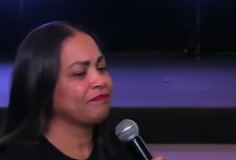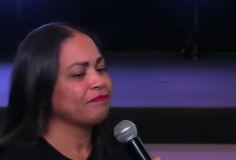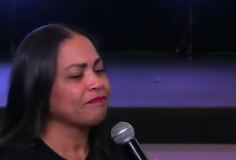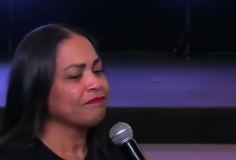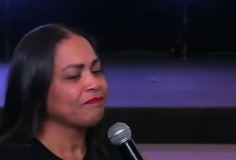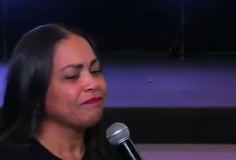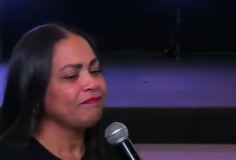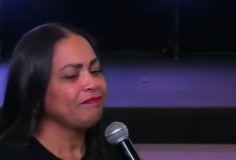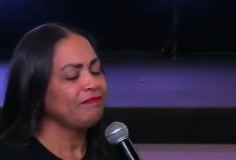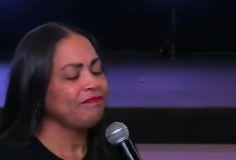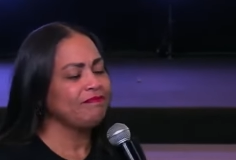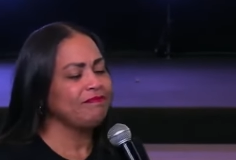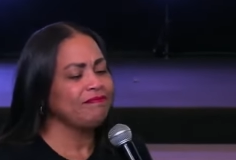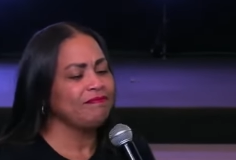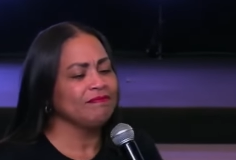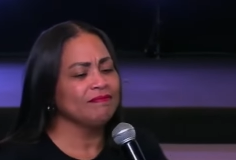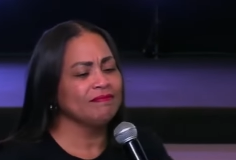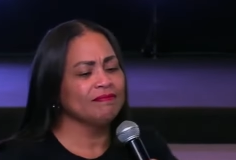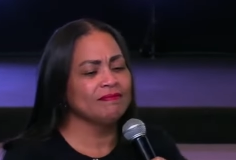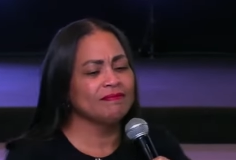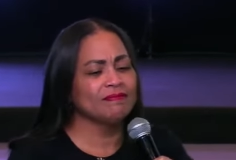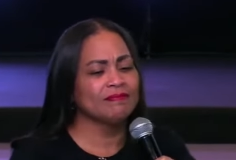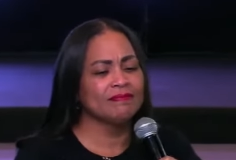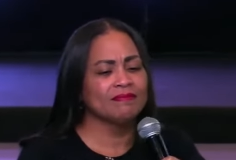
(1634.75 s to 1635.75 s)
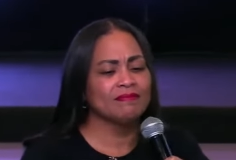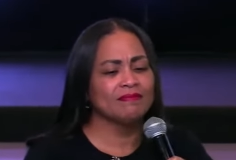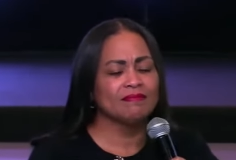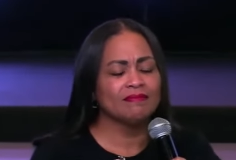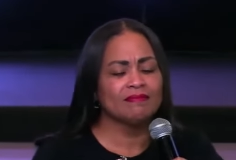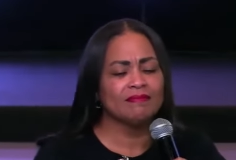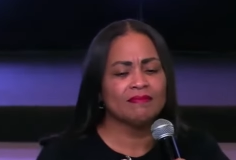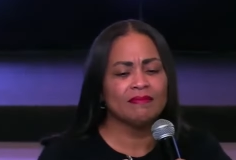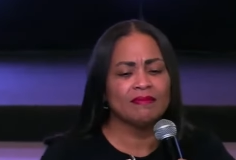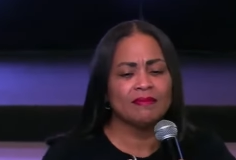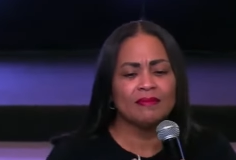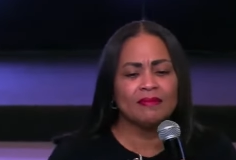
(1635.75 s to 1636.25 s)

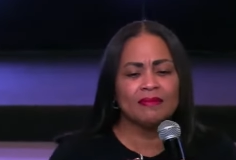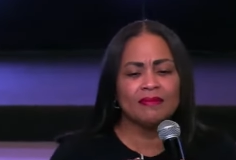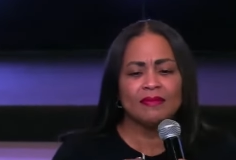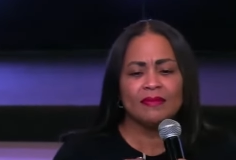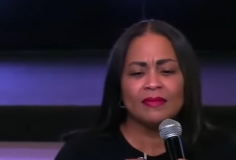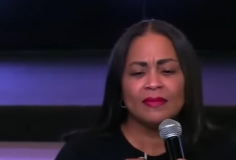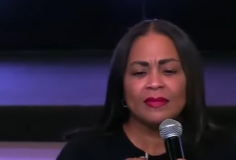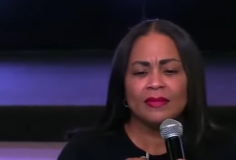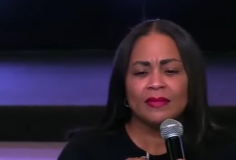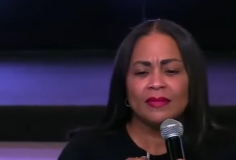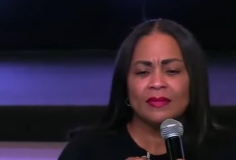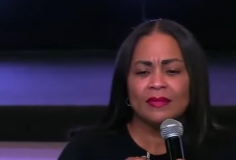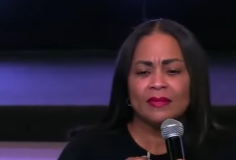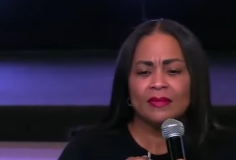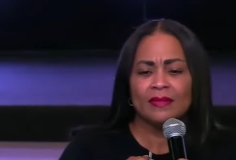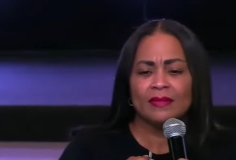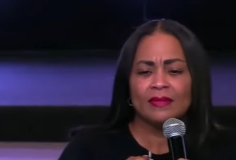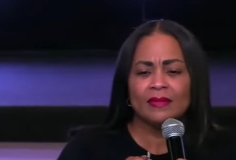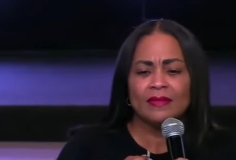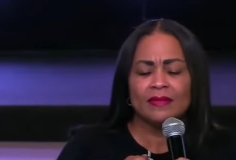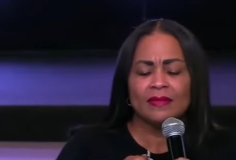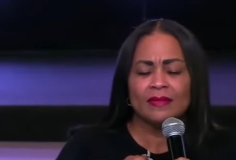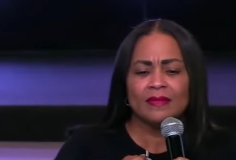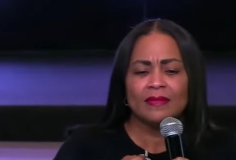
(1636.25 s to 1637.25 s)
No one is speaking in this clip.